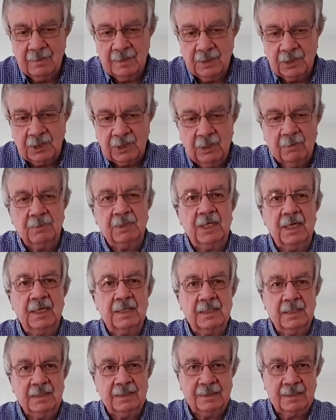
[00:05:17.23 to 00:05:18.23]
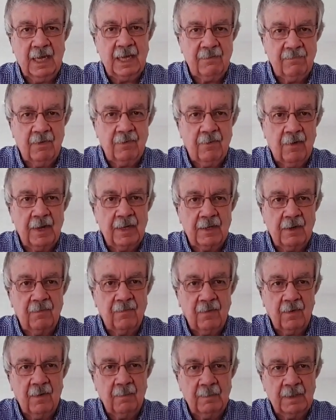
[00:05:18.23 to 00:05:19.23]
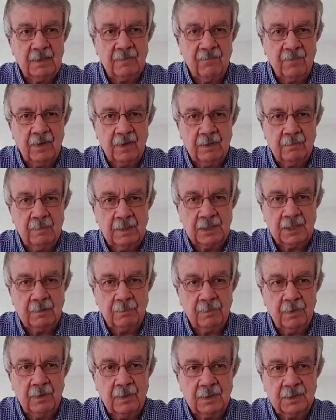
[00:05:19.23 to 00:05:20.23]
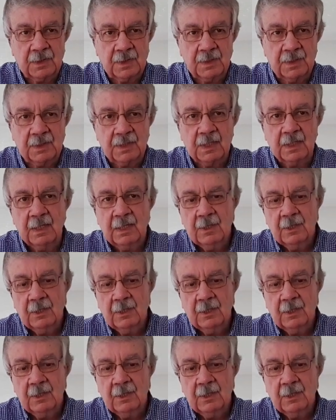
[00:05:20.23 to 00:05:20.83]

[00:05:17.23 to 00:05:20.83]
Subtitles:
subject is David Raker finding missing persons,